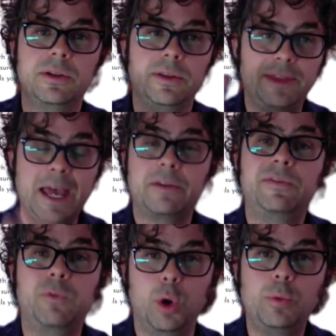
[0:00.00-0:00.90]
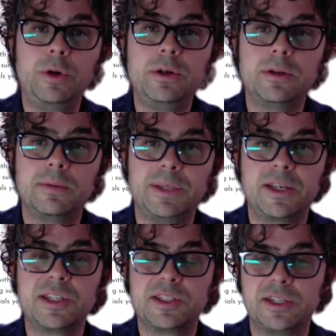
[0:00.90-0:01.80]
that forward
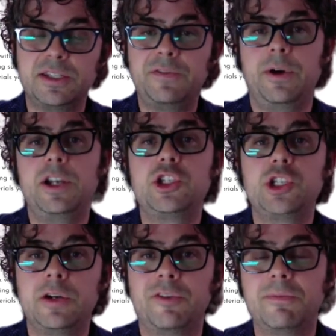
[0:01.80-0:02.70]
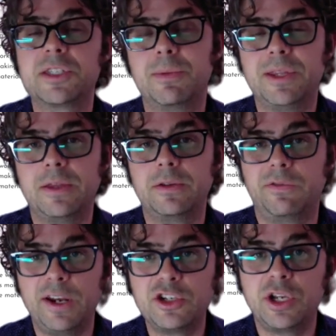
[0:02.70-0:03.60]
because it's a differentiator from some of the other
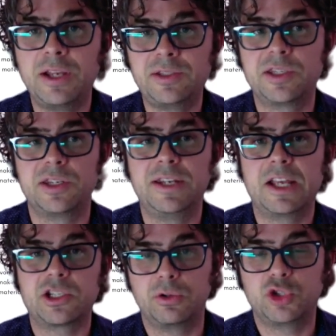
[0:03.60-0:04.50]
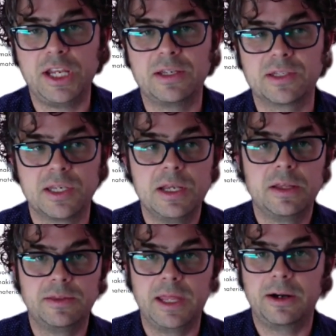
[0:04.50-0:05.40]
franchises and national chains
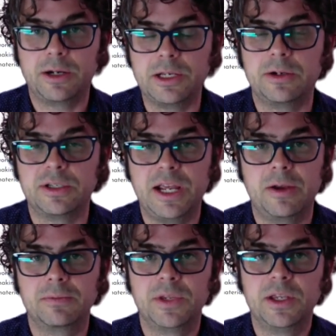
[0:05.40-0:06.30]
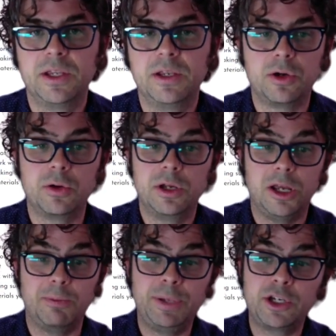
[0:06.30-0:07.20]
that are here in town. So
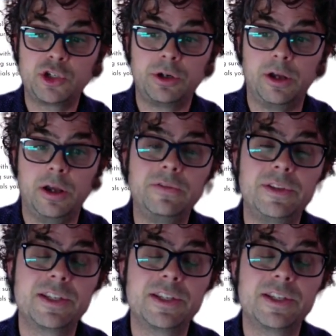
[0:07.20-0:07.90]
a picture of the